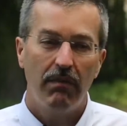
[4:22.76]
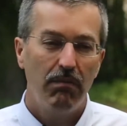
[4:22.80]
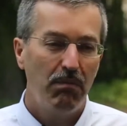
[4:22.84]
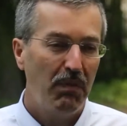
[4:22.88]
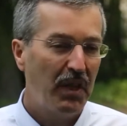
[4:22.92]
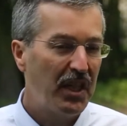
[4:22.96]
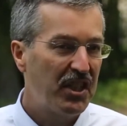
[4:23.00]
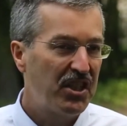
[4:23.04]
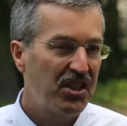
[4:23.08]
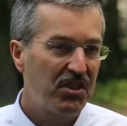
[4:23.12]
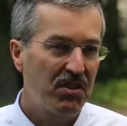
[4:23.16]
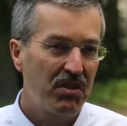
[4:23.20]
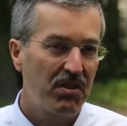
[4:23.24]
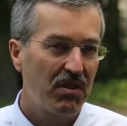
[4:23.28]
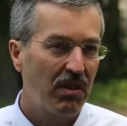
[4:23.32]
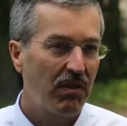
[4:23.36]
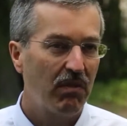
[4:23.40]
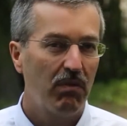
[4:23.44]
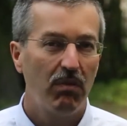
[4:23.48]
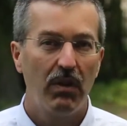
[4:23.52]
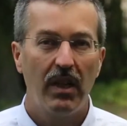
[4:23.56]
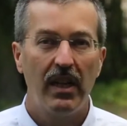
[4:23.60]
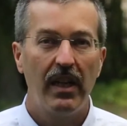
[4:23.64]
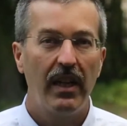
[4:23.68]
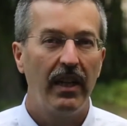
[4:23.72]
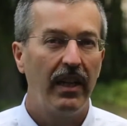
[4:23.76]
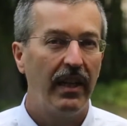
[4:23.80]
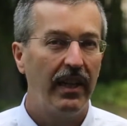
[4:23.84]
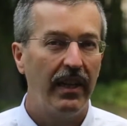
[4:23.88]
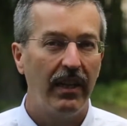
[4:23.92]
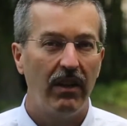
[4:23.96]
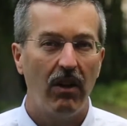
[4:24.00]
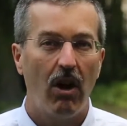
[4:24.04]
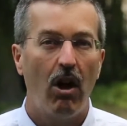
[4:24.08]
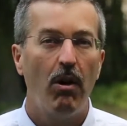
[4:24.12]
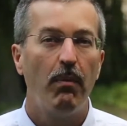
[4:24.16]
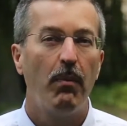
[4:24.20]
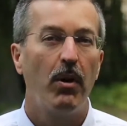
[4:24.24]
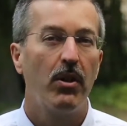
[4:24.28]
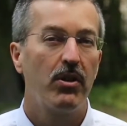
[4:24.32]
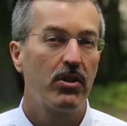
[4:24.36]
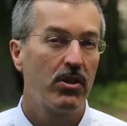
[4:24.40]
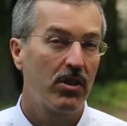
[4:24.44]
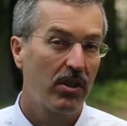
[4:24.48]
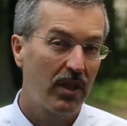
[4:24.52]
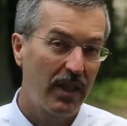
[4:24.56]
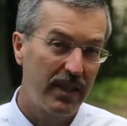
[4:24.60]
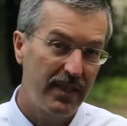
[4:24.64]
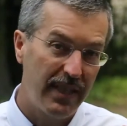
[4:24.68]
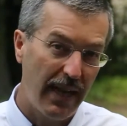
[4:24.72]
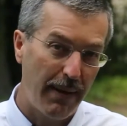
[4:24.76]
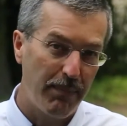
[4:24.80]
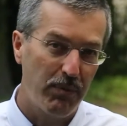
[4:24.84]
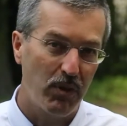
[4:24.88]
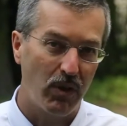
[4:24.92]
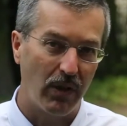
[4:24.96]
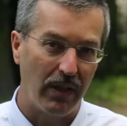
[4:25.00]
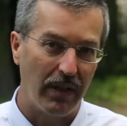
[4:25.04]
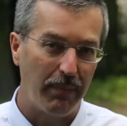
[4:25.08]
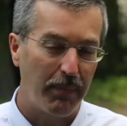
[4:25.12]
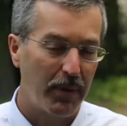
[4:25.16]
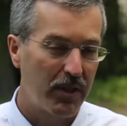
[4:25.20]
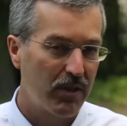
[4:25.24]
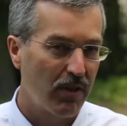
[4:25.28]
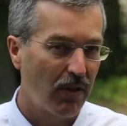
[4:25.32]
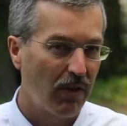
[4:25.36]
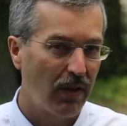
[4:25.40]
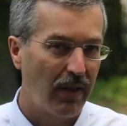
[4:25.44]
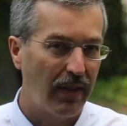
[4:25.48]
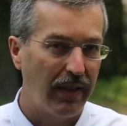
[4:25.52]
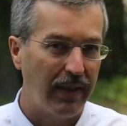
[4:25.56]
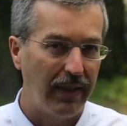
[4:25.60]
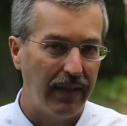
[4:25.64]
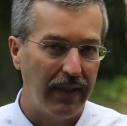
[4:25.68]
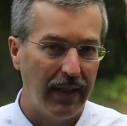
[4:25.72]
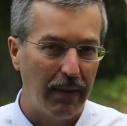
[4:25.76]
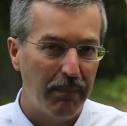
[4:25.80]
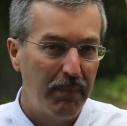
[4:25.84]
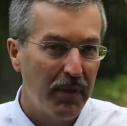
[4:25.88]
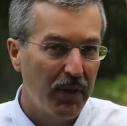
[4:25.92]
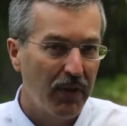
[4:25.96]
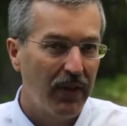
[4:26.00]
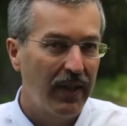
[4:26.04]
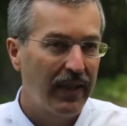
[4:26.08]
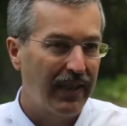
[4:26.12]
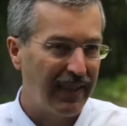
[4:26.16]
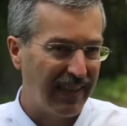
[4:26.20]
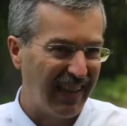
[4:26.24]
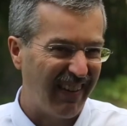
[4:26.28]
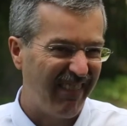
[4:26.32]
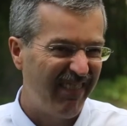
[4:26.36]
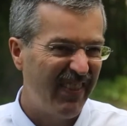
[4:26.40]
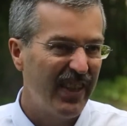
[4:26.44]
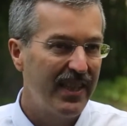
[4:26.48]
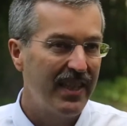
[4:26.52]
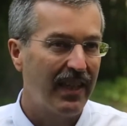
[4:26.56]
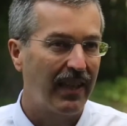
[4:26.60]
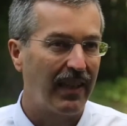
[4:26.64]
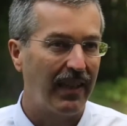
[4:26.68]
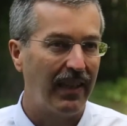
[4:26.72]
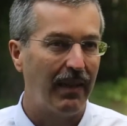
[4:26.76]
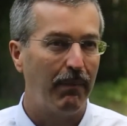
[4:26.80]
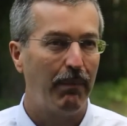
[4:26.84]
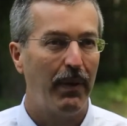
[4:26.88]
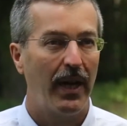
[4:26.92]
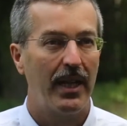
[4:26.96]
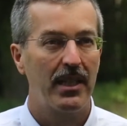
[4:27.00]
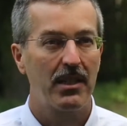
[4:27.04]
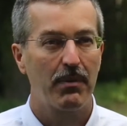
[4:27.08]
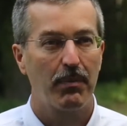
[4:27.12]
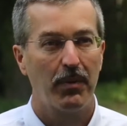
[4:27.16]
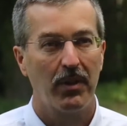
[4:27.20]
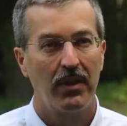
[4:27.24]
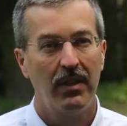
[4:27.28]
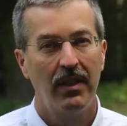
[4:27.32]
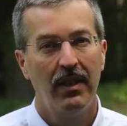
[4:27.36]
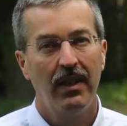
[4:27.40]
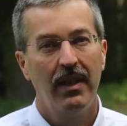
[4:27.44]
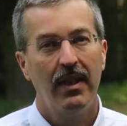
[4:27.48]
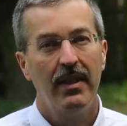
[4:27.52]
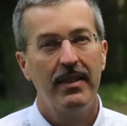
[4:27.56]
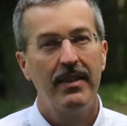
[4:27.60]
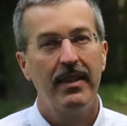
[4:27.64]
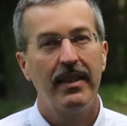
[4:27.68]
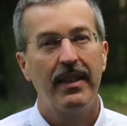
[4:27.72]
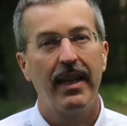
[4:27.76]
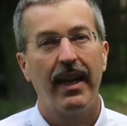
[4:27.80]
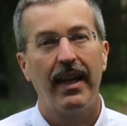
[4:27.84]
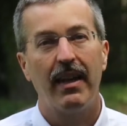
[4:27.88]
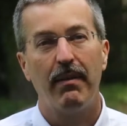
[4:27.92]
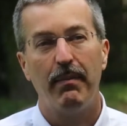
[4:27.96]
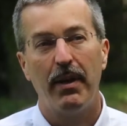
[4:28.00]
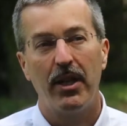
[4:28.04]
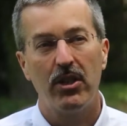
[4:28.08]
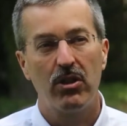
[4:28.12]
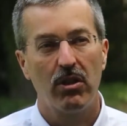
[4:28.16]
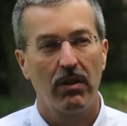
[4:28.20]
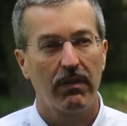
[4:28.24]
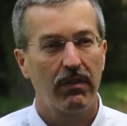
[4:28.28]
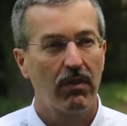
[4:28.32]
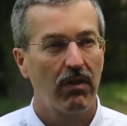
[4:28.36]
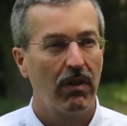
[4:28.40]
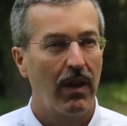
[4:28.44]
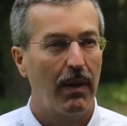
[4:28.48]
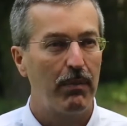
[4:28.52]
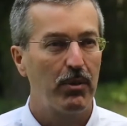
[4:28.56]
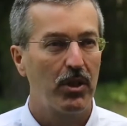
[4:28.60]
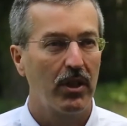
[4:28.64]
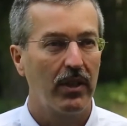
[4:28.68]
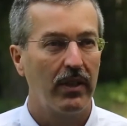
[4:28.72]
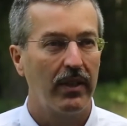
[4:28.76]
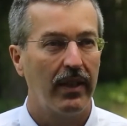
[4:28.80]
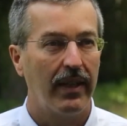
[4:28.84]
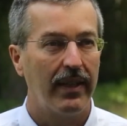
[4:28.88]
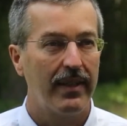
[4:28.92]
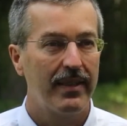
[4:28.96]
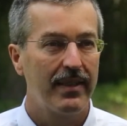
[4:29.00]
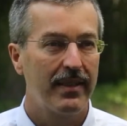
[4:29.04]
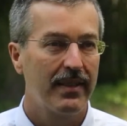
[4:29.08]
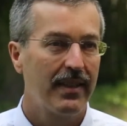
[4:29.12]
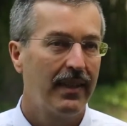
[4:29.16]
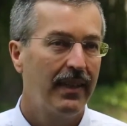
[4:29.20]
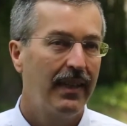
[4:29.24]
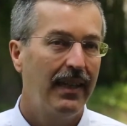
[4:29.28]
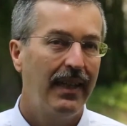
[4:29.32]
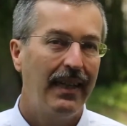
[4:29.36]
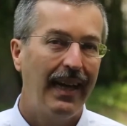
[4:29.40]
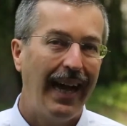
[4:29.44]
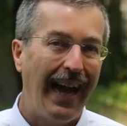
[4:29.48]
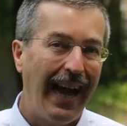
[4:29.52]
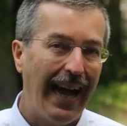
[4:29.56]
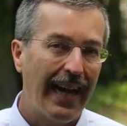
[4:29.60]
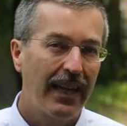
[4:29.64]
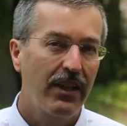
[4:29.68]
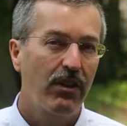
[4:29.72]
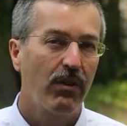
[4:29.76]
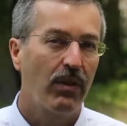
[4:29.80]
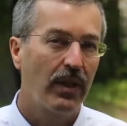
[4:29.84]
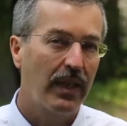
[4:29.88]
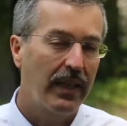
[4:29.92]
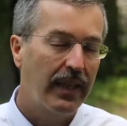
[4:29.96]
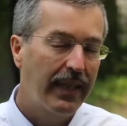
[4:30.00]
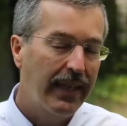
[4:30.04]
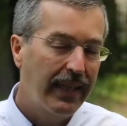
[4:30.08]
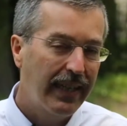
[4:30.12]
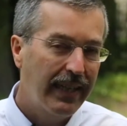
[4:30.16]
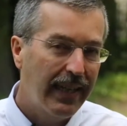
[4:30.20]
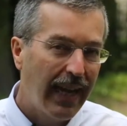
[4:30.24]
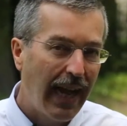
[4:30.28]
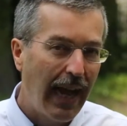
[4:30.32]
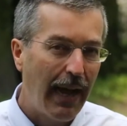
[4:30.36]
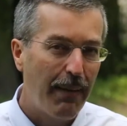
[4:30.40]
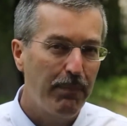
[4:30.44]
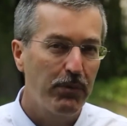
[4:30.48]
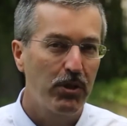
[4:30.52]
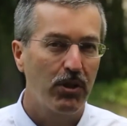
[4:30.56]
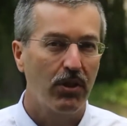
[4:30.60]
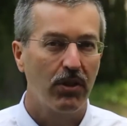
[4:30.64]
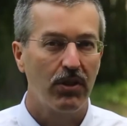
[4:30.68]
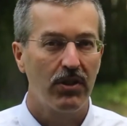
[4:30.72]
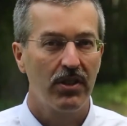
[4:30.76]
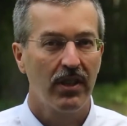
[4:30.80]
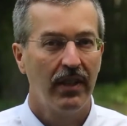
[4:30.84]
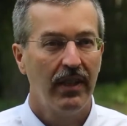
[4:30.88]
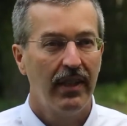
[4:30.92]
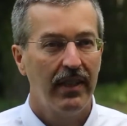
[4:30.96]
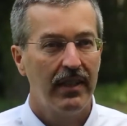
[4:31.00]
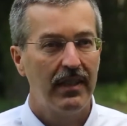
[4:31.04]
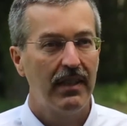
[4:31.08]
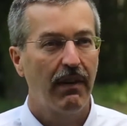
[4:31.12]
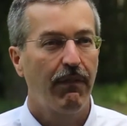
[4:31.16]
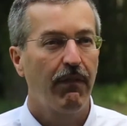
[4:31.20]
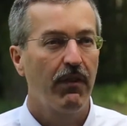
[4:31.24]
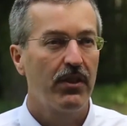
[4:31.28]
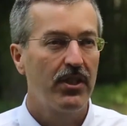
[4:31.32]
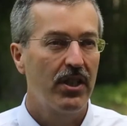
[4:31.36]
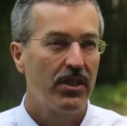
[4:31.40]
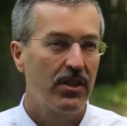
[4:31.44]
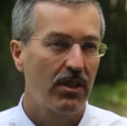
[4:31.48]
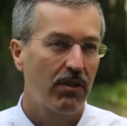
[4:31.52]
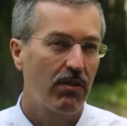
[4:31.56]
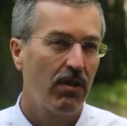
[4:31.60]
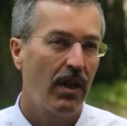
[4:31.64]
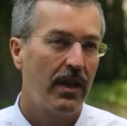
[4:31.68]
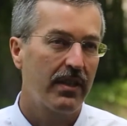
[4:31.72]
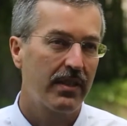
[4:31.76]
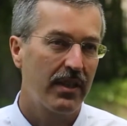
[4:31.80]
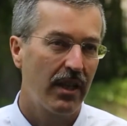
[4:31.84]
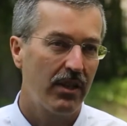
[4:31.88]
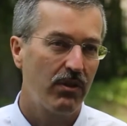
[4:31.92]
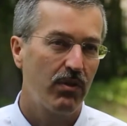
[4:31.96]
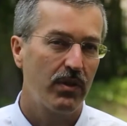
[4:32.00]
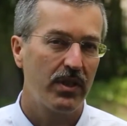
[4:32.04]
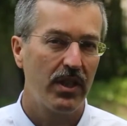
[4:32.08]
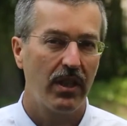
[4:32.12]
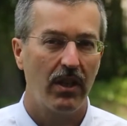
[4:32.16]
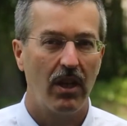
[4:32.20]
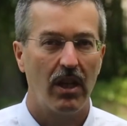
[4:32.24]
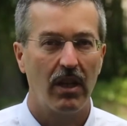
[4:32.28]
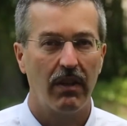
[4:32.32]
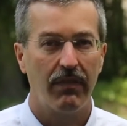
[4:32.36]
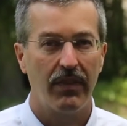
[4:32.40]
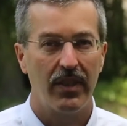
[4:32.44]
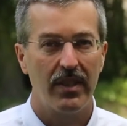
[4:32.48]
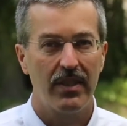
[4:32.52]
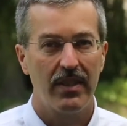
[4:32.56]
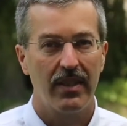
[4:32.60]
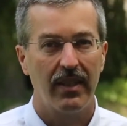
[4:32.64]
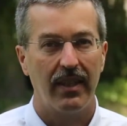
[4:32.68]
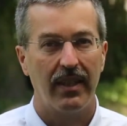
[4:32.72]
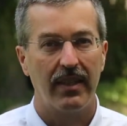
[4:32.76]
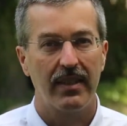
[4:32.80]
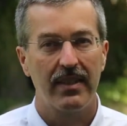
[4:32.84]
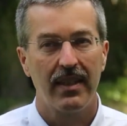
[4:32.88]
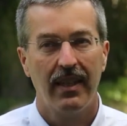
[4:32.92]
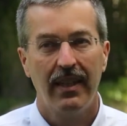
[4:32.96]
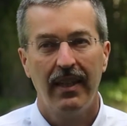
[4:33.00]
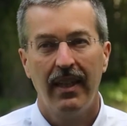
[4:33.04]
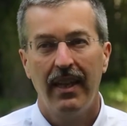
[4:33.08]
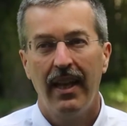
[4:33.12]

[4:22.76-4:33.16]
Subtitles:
It's really almost conceptually, but certainly empirically and physically impossible to get a measure of corruption that's accurately captures differences across countries in all of these things.